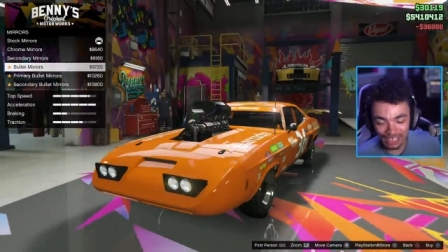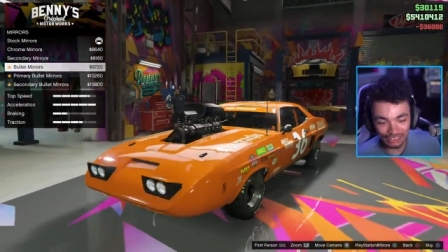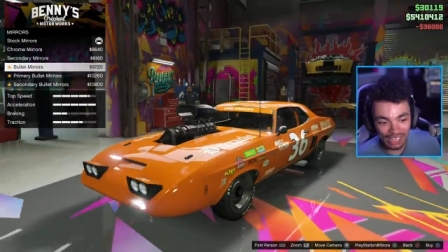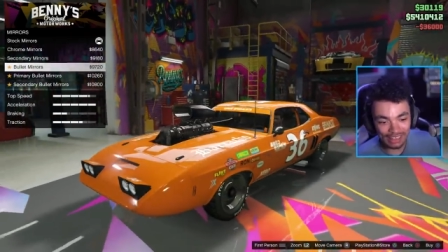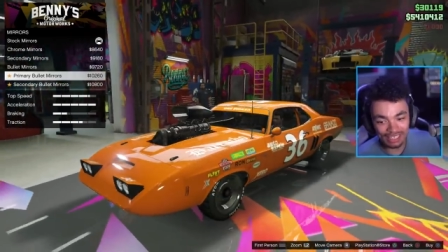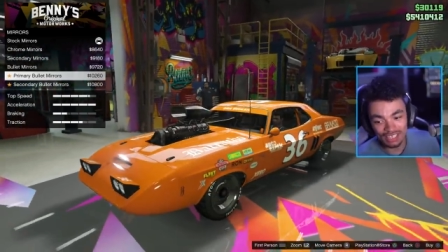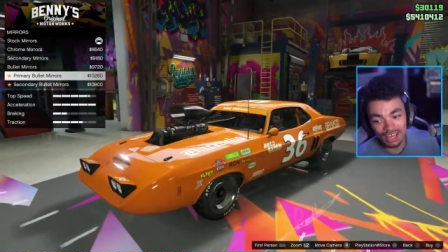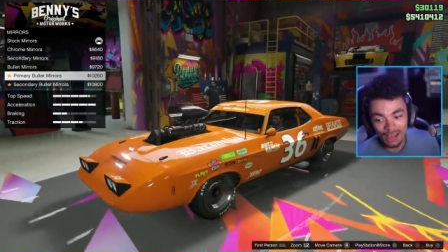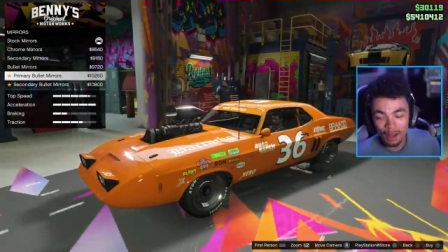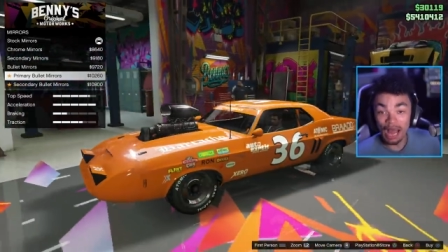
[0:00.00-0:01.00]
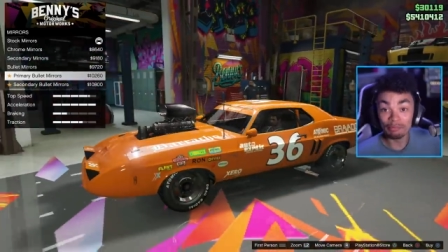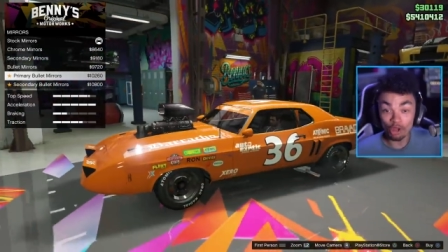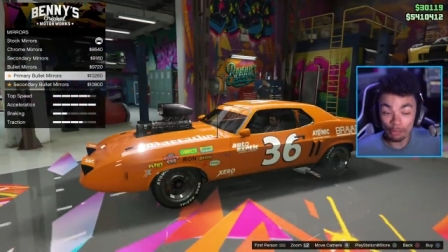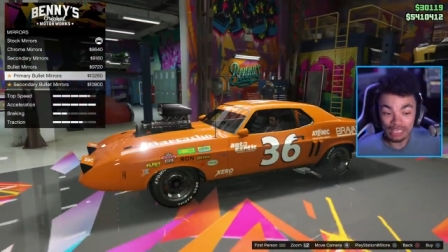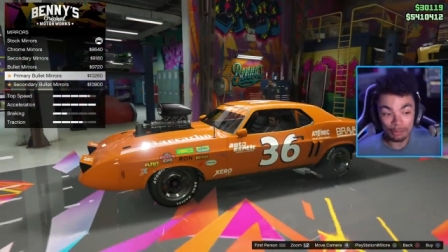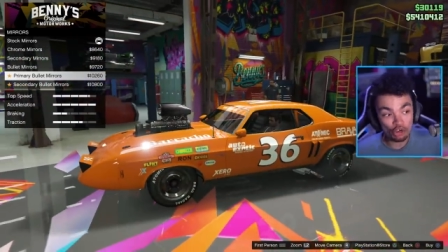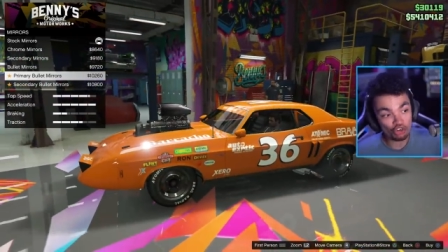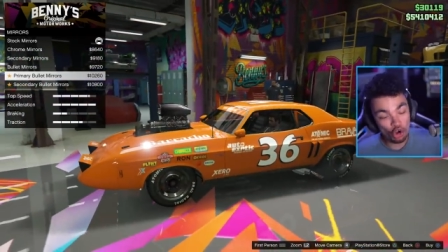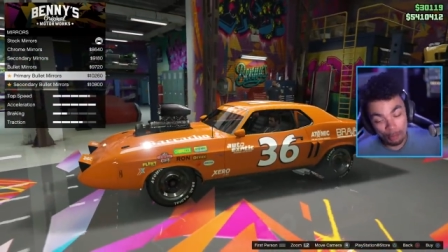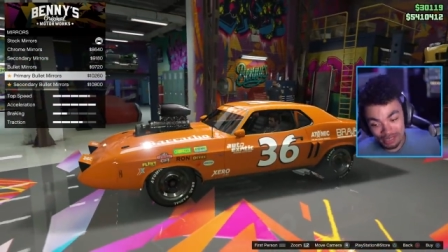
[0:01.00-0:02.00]
Actually, I think I'm normally a
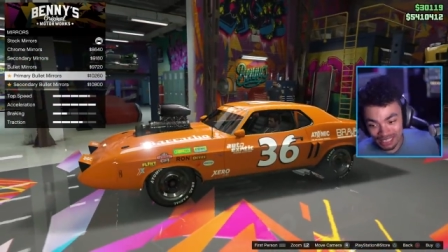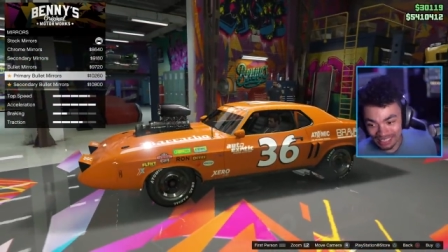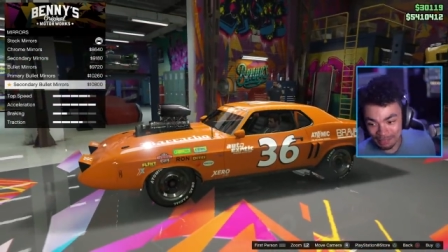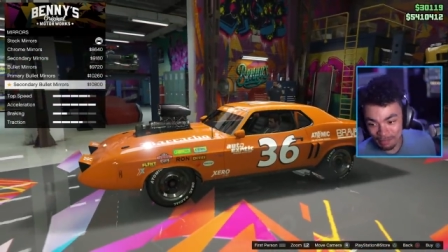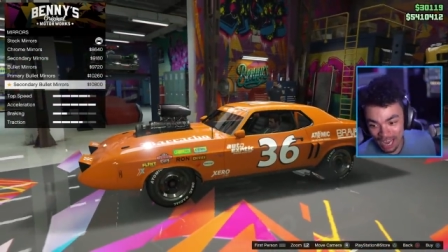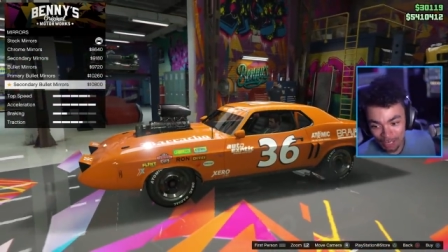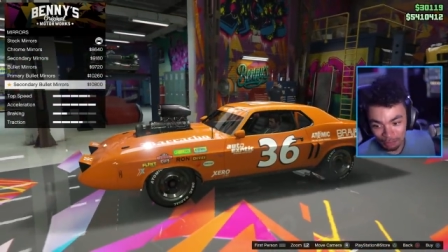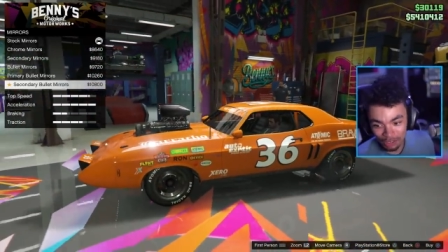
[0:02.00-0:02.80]
chrome delete man,